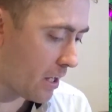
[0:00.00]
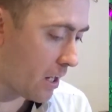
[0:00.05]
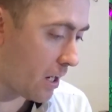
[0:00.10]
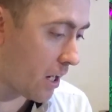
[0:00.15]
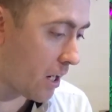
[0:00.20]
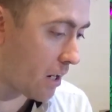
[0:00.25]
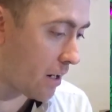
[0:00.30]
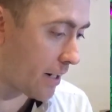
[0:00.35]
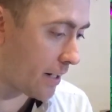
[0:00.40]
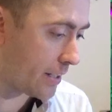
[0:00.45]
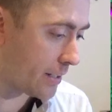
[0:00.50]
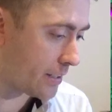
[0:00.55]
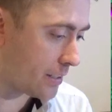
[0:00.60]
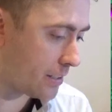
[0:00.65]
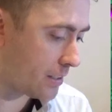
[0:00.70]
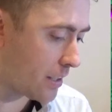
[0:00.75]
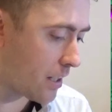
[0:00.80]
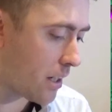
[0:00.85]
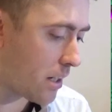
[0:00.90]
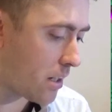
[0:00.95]
Alright,
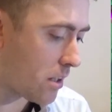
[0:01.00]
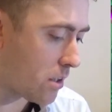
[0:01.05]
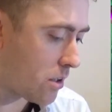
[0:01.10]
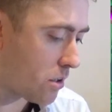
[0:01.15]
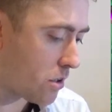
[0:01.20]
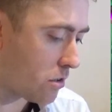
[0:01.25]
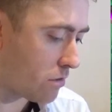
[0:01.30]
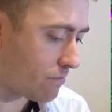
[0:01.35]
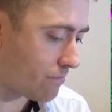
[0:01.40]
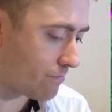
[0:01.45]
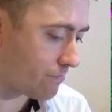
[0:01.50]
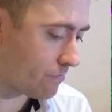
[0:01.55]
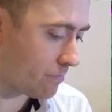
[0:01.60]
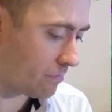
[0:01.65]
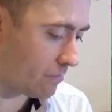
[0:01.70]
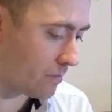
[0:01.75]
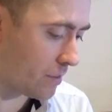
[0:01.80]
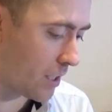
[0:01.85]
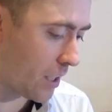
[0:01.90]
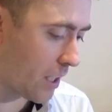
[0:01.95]
so
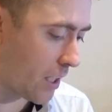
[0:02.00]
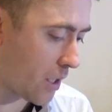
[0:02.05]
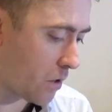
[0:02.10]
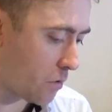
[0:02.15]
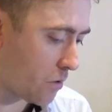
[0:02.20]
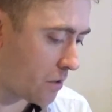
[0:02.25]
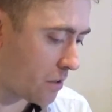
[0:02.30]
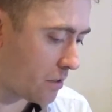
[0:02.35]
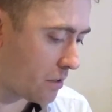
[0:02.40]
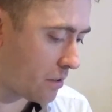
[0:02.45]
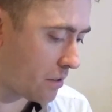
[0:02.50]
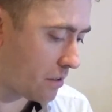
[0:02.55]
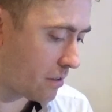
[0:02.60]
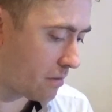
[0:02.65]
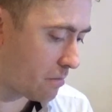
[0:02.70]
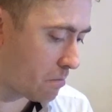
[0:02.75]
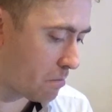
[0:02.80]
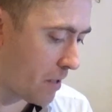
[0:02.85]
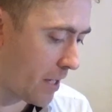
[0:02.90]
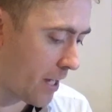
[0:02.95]
I was
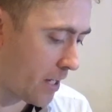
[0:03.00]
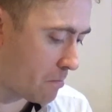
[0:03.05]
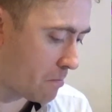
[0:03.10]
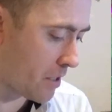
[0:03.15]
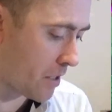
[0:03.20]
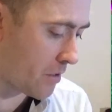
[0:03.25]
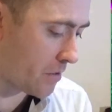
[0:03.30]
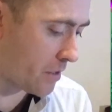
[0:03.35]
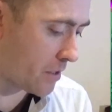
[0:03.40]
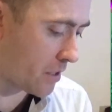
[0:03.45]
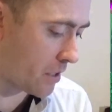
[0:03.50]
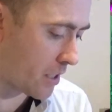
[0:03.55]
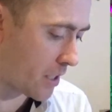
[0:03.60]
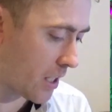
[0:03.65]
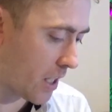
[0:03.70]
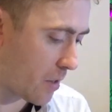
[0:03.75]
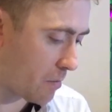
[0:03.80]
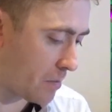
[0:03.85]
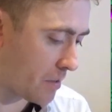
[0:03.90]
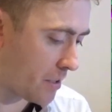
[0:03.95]
bad-mouthing the
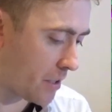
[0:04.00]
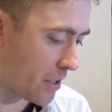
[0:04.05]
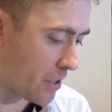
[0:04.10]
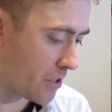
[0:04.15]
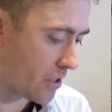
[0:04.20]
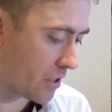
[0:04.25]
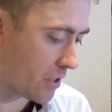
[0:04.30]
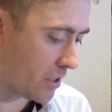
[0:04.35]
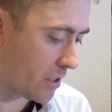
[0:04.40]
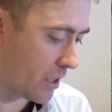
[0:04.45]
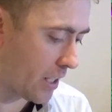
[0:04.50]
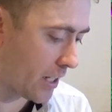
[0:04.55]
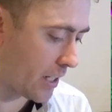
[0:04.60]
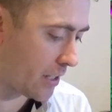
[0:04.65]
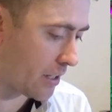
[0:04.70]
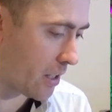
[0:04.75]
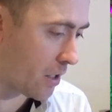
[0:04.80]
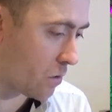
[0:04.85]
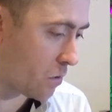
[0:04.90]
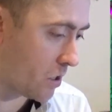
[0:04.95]
competition, and you
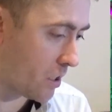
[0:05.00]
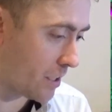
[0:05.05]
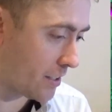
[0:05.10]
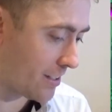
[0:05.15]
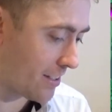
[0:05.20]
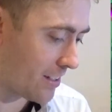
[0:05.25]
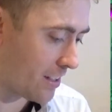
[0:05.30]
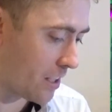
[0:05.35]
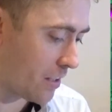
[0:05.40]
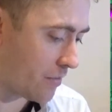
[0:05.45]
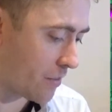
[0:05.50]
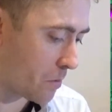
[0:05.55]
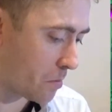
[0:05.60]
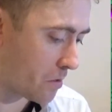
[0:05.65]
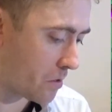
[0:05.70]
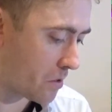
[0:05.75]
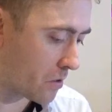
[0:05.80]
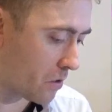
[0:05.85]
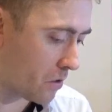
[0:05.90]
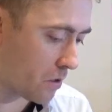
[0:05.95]
know what? They evened up
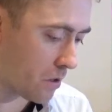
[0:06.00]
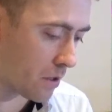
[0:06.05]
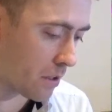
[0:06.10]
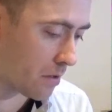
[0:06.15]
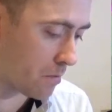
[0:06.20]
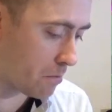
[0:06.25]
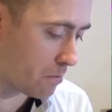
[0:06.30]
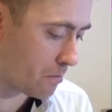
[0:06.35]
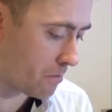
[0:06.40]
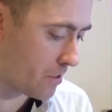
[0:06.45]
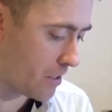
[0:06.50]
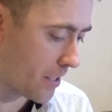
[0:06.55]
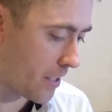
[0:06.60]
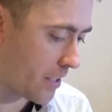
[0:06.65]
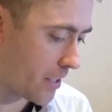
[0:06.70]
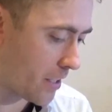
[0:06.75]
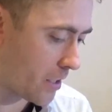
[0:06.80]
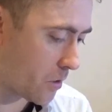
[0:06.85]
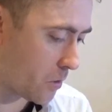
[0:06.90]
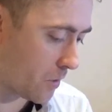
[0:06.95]
the score
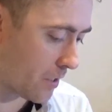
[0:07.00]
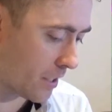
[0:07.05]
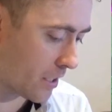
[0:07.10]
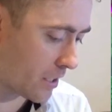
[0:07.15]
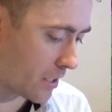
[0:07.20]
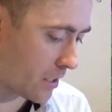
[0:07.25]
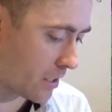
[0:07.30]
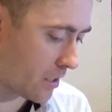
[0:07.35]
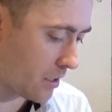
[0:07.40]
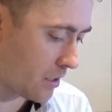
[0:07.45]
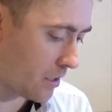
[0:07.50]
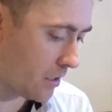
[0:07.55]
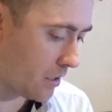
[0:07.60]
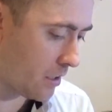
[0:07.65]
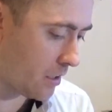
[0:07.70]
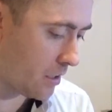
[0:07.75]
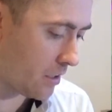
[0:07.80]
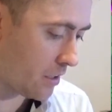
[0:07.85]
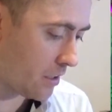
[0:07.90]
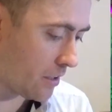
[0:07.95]
pretty quick.
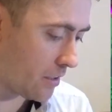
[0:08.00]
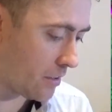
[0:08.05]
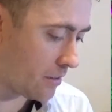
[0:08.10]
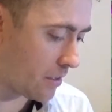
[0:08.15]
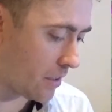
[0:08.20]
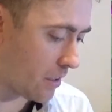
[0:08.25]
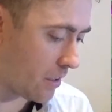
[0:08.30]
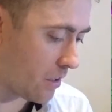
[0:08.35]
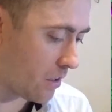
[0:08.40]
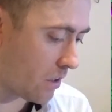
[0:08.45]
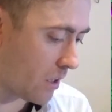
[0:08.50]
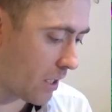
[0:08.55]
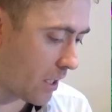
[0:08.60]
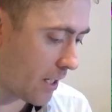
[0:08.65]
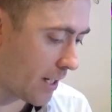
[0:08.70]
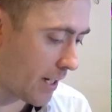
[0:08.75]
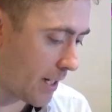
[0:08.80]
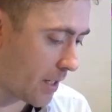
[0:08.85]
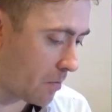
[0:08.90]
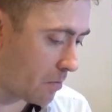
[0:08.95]
So
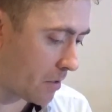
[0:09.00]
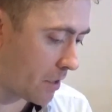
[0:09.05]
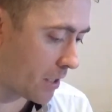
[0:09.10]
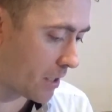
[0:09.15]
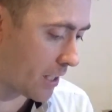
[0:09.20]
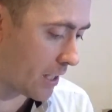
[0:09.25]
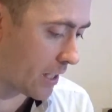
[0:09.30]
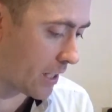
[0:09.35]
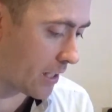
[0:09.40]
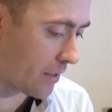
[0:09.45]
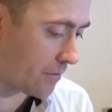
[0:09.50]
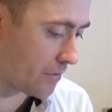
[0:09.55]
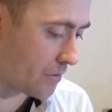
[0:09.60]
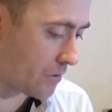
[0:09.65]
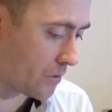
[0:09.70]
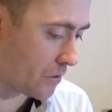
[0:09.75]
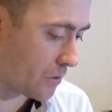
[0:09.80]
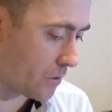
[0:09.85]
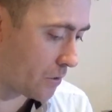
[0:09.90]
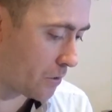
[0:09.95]
I'm gonna have
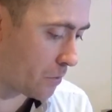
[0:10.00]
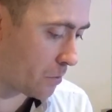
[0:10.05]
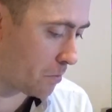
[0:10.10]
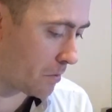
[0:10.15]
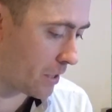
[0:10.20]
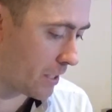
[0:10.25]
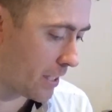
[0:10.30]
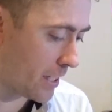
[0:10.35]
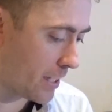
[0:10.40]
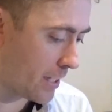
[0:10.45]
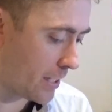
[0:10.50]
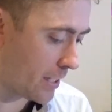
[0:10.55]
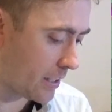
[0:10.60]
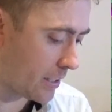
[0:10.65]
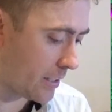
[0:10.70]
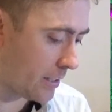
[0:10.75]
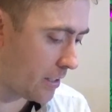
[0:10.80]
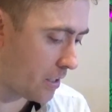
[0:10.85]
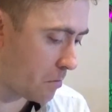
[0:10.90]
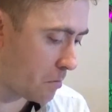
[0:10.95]
to play a
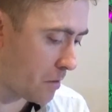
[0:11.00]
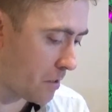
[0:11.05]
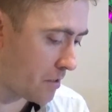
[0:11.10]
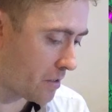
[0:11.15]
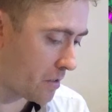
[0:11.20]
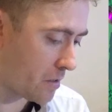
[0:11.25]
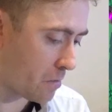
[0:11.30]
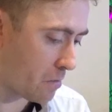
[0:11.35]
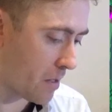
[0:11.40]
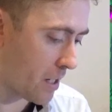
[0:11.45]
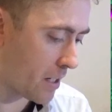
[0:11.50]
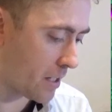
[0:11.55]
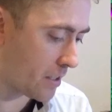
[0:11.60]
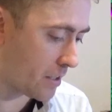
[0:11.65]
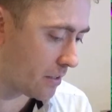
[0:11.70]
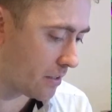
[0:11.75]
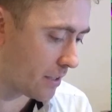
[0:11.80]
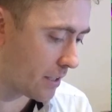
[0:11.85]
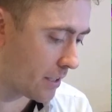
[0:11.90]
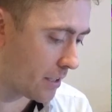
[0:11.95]
little bit
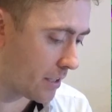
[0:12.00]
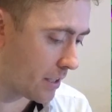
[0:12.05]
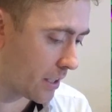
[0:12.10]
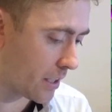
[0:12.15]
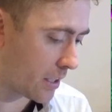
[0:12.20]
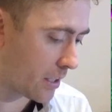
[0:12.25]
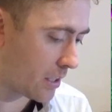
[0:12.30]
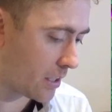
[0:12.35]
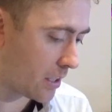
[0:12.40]
smarter, I think.